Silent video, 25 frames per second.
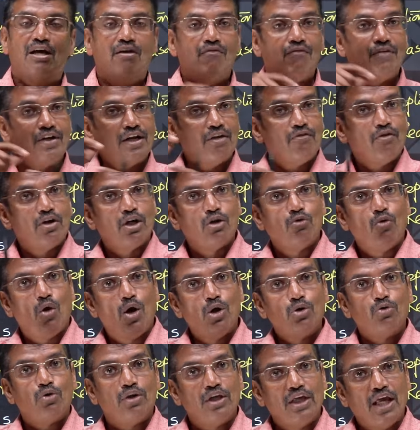Whenever you
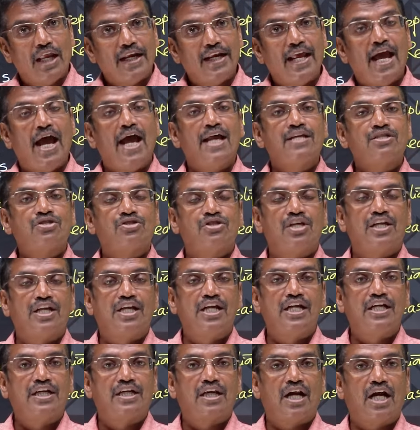want to enhance the
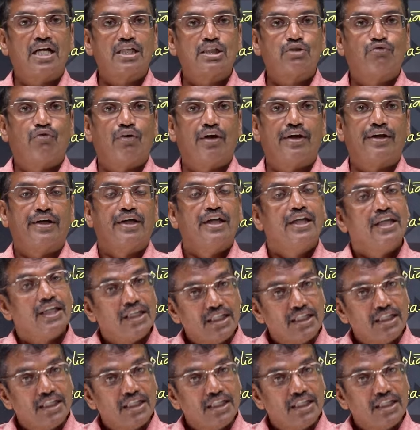heat transfer,